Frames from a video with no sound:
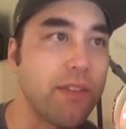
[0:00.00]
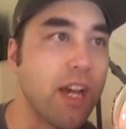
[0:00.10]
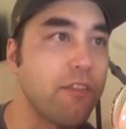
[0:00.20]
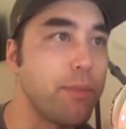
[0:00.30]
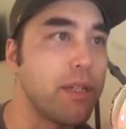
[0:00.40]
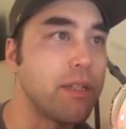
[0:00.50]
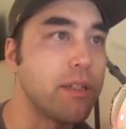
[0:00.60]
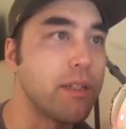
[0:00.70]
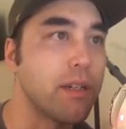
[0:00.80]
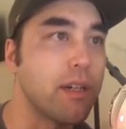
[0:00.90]
that have
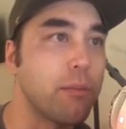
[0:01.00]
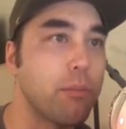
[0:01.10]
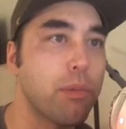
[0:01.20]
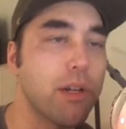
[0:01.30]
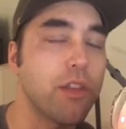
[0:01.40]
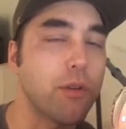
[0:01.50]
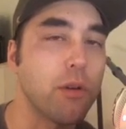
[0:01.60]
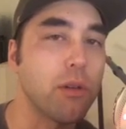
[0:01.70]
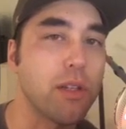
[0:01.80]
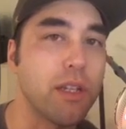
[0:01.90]
been uh, pretty
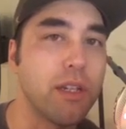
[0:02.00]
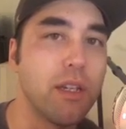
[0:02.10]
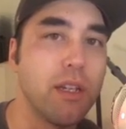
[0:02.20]
thoroughly